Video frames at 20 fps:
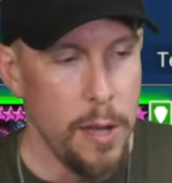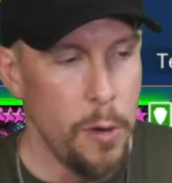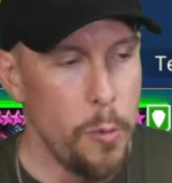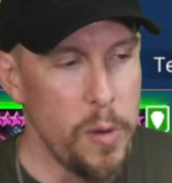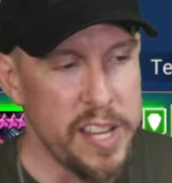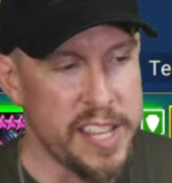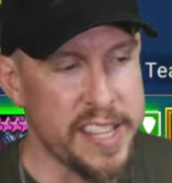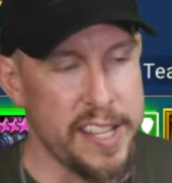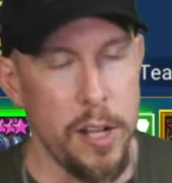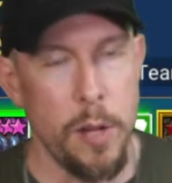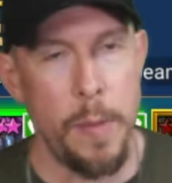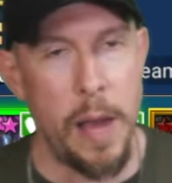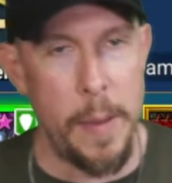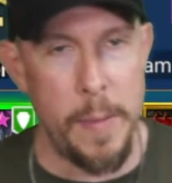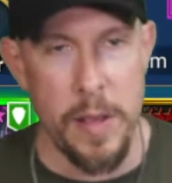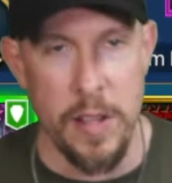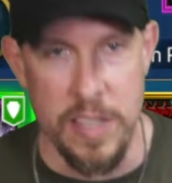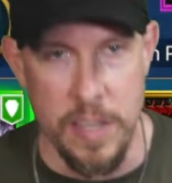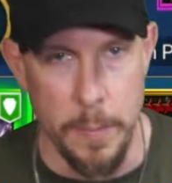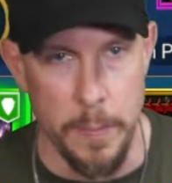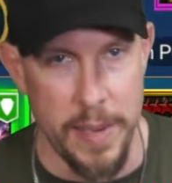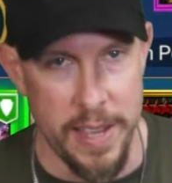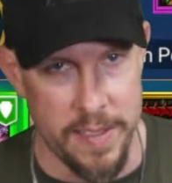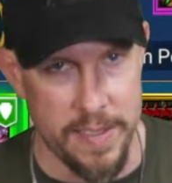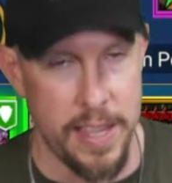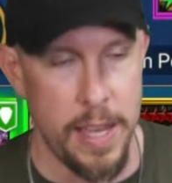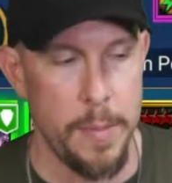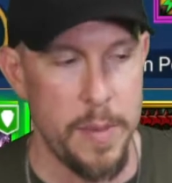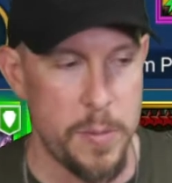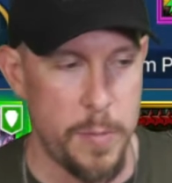We still might be able to
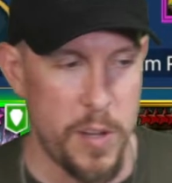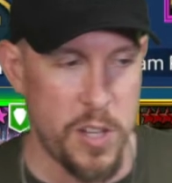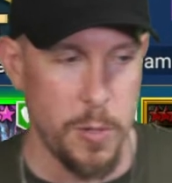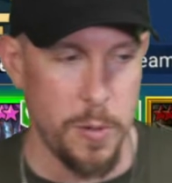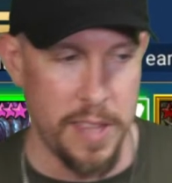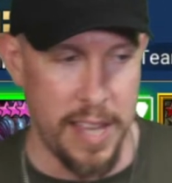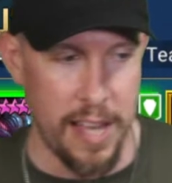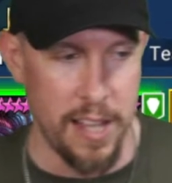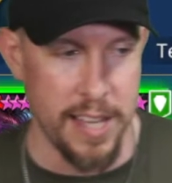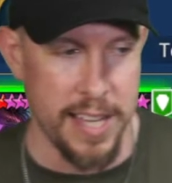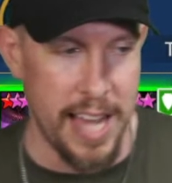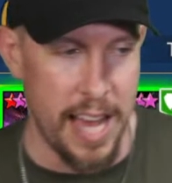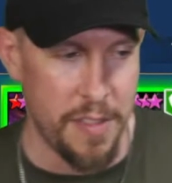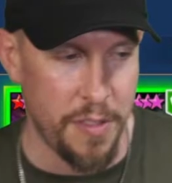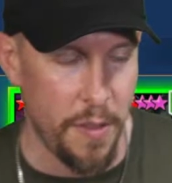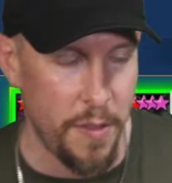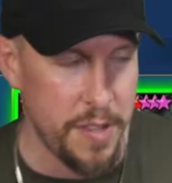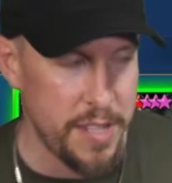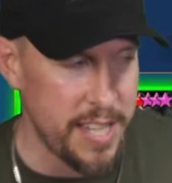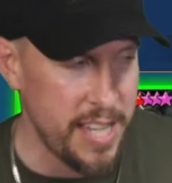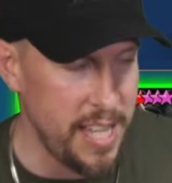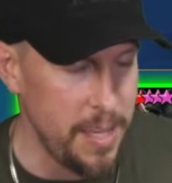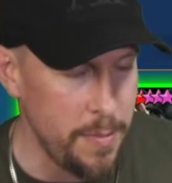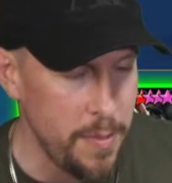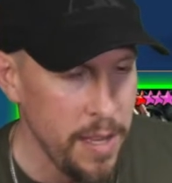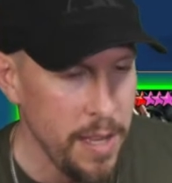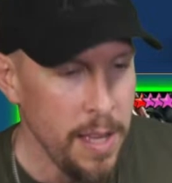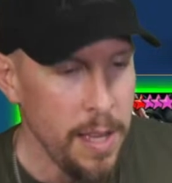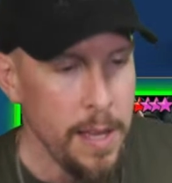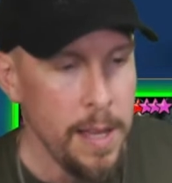beat them, especially with Helicath on the team.